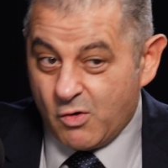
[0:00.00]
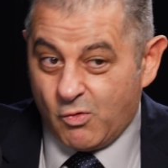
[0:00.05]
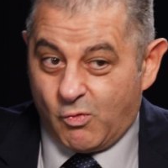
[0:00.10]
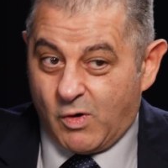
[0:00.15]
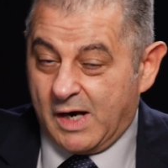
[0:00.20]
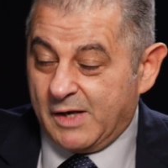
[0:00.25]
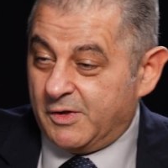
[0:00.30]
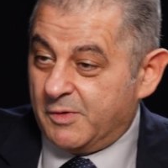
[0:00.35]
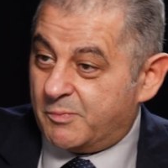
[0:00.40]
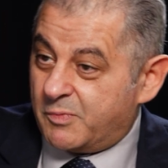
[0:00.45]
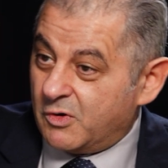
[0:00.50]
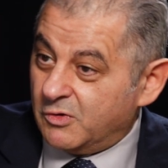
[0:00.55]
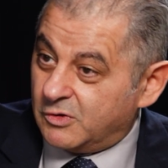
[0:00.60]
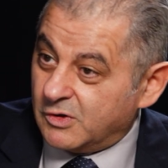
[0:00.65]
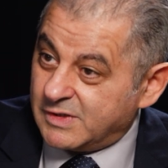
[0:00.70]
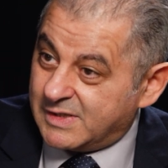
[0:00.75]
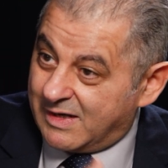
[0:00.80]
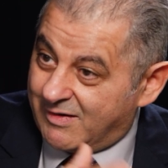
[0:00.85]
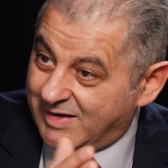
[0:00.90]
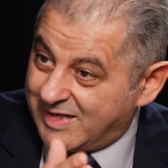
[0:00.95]
while the
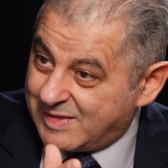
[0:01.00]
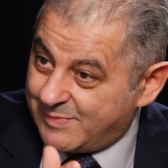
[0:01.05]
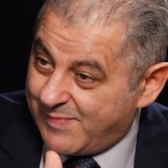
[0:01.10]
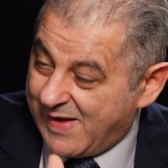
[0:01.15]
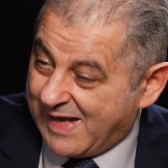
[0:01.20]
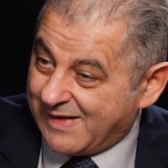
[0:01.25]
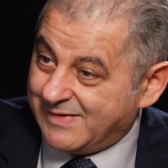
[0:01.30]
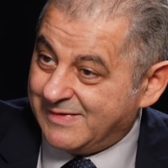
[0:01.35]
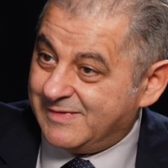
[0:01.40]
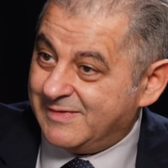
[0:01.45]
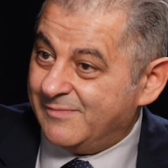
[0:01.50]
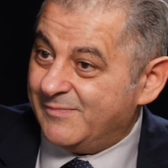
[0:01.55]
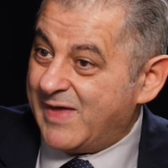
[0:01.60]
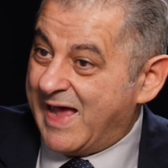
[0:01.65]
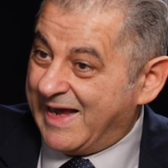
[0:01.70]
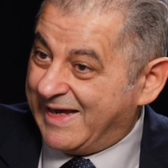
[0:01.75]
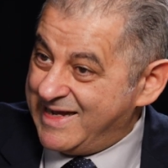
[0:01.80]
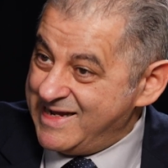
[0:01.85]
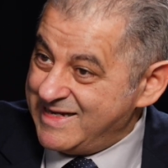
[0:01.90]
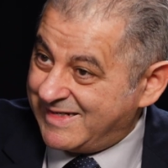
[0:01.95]
protons are expelled
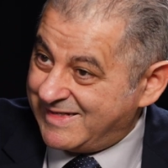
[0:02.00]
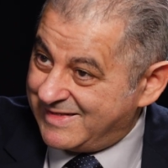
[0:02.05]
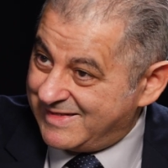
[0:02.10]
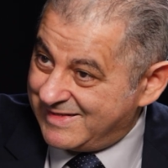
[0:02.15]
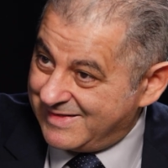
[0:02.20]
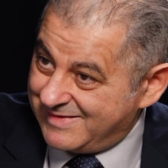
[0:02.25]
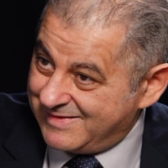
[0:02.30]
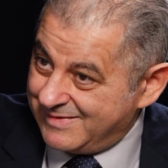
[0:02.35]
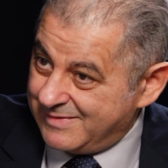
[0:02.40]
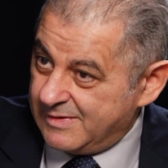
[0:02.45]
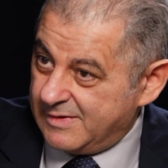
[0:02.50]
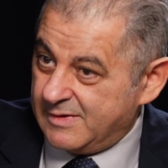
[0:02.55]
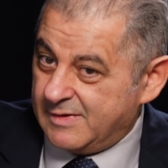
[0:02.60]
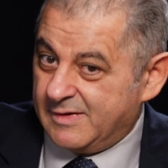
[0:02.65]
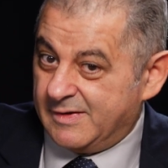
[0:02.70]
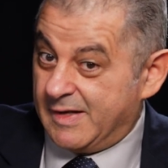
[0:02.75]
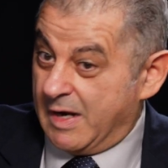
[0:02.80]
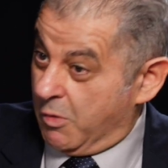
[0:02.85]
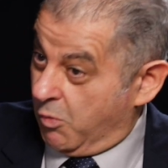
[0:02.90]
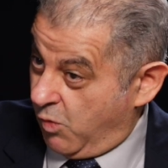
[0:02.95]
against
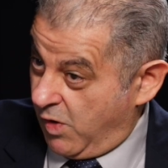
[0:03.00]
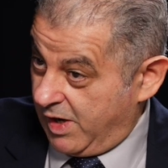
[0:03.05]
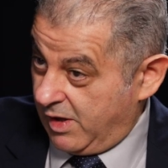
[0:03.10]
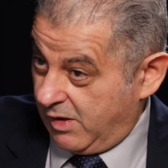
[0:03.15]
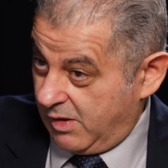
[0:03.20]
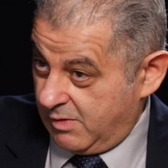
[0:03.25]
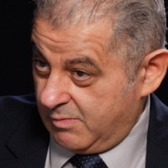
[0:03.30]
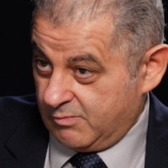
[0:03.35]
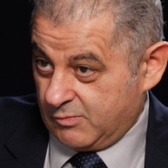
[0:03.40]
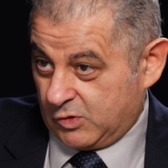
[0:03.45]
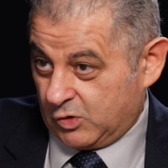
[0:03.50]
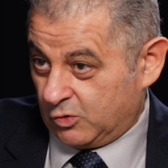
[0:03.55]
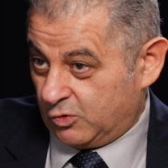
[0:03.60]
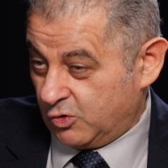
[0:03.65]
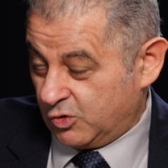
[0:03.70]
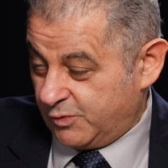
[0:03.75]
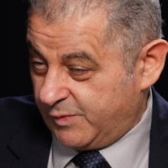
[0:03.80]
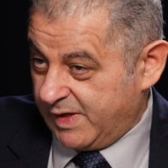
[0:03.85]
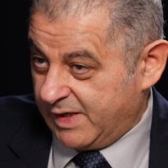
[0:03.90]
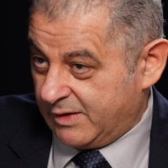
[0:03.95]
their will, so
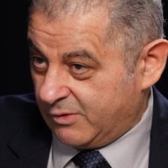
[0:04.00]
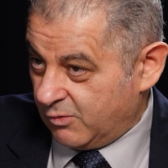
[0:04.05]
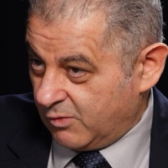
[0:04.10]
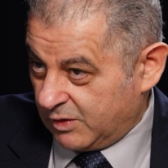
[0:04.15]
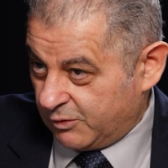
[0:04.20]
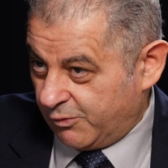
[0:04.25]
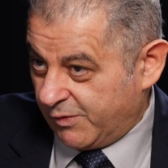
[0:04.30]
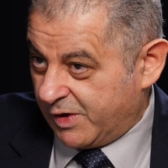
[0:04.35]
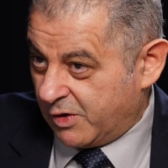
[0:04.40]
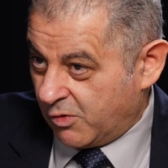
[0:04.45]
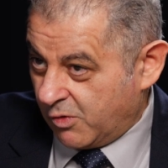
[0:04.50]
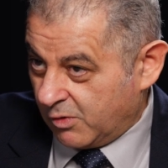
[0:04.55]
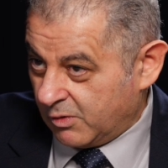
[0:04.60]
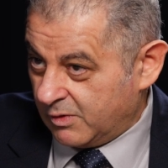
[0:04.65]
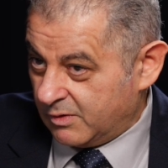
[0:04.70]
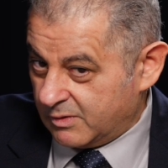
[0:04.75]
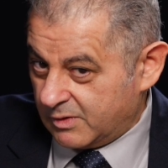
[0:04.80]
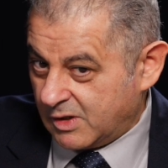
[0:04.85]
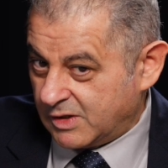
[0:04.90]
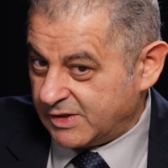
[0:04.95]
to speak, what we
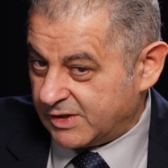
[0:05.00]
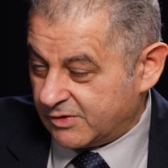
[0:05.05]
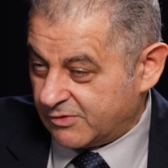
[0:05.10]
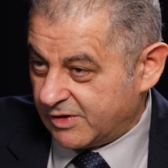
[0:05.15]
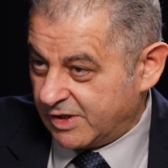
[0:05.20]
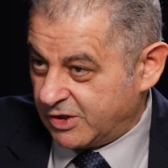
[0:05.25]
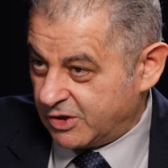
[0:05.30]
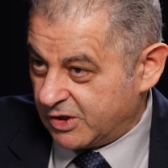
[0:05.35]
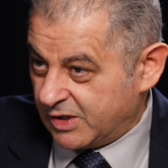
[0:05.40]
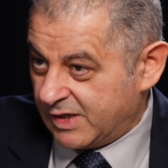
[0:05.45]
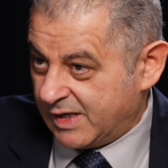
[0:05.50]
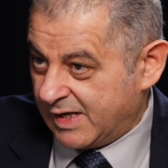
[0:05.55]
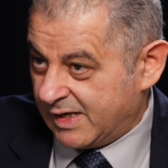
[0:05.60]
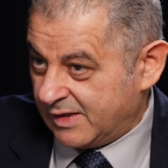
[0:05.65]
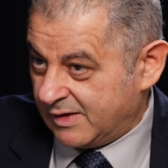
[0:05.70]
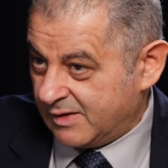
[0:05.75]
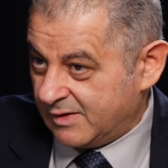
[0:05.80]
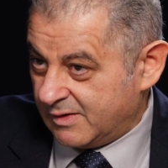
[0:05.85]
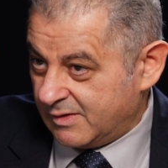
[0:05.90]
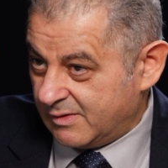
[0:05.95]
call concentration
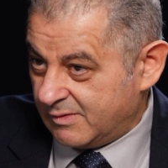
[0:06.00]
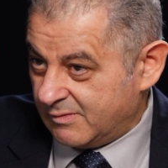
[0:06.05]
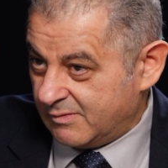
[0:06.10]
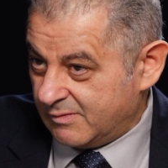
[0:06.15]
and